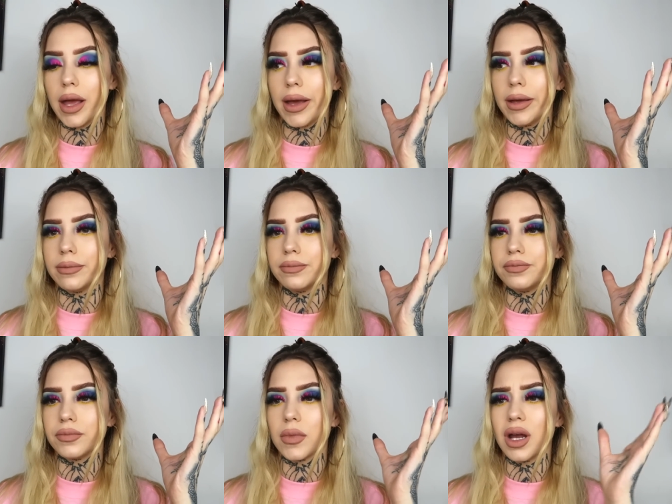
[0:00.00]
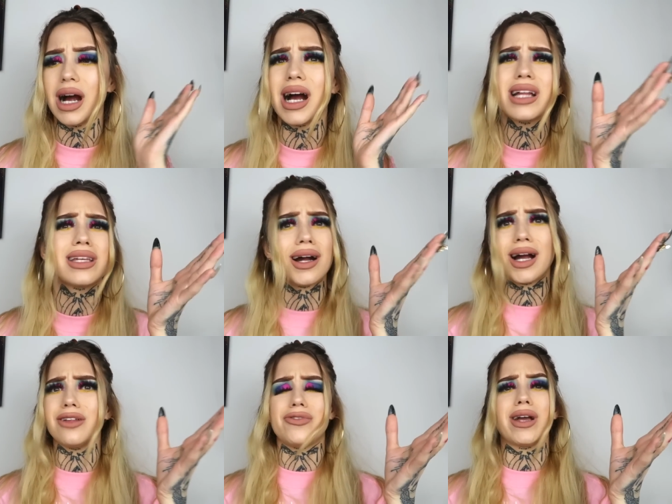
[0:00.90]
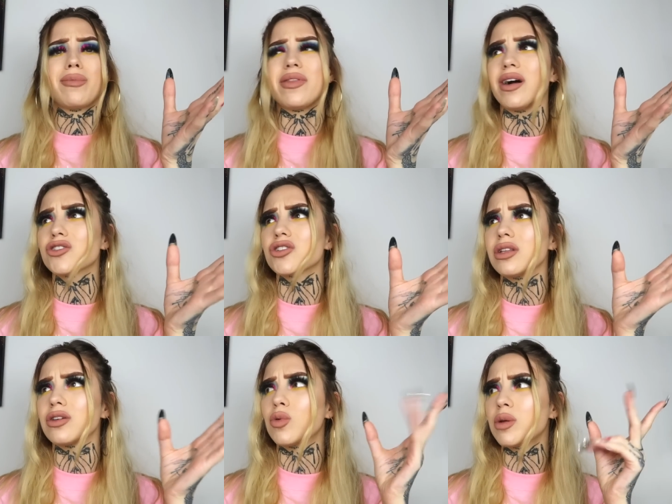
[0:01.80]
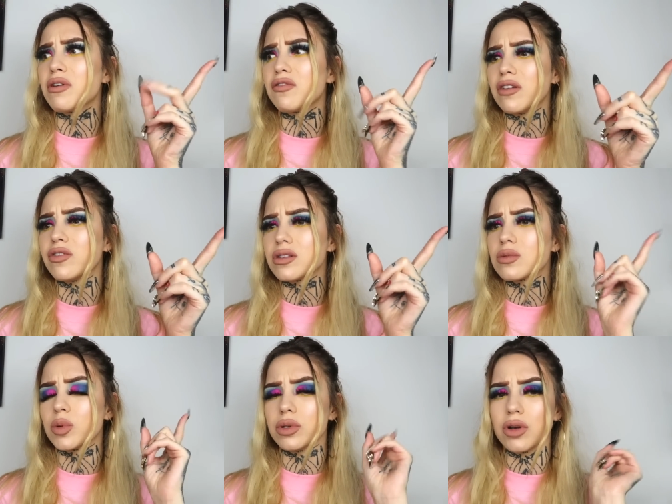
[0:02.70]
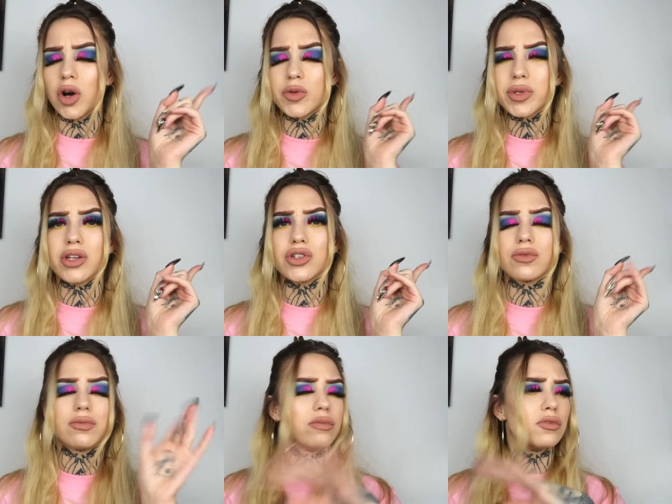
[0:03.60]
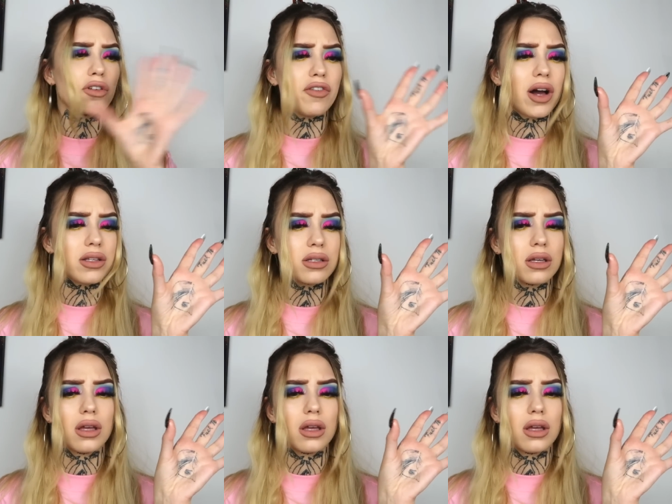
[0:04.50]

Um, highly, highly recommend actually. They're one of my favourites, 100% for a fact.